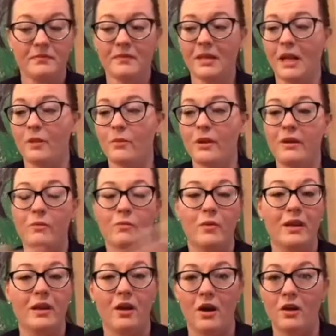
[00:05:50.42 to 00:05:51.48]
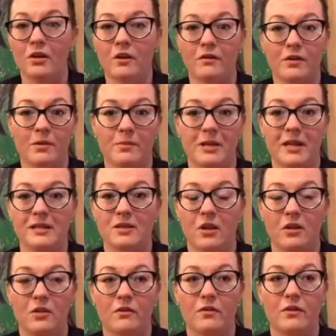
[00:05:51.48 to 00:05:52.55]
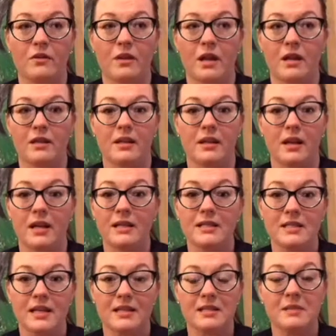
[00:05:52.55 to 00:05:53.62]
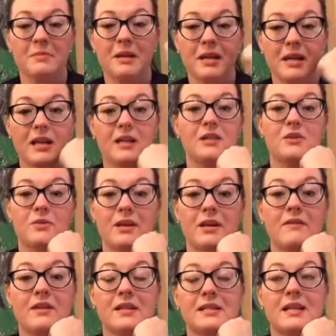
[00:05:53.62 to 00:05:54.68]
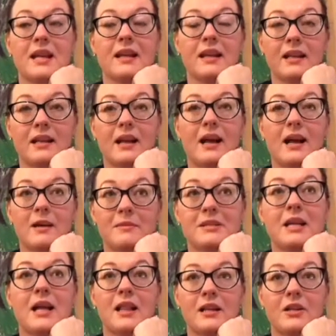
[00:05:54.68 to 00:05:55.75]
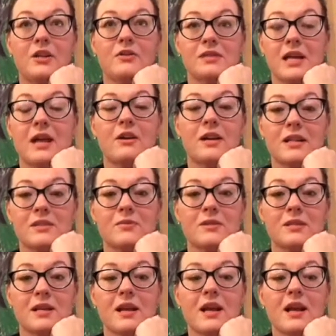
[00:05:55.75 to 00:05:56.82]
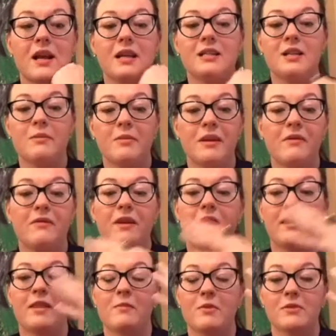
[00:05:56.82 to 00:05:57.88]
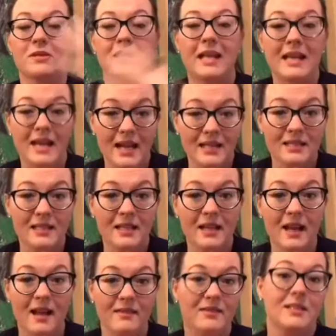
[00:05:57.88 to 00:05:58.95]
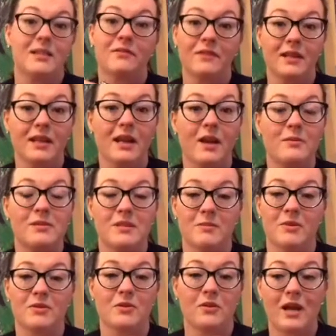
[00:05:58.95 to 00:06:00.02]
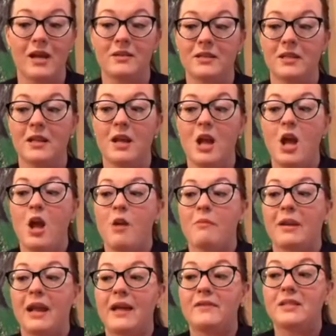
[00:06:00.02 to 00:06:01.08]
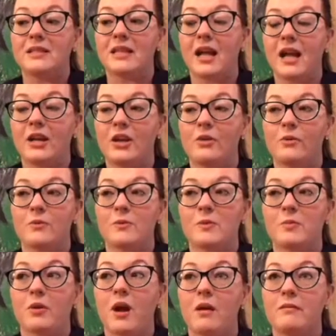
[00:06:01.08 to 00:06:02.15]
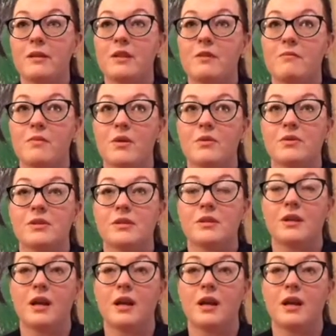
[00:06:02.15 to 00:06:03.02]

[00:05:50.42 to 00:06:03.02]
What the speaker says: And we went all over the place, all over the United States, speaking and doing events. And I'm telling you, Saturdays was, to me, felt the most connected. I did feel like I was the most grounded. But I have to tell you, it was probably the most,